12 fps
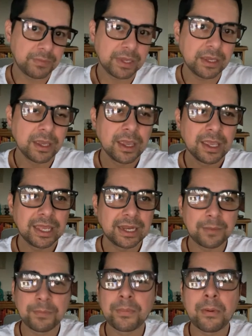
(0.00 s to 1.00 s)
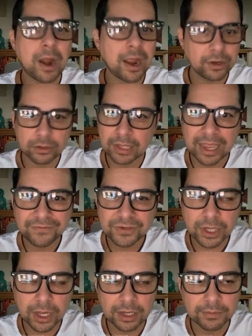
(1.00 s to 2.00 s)
Maybe in a prior
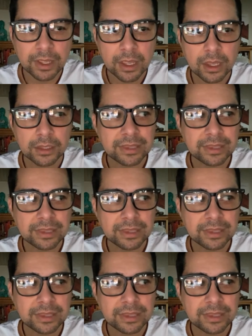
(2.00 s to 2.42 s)
lifetime,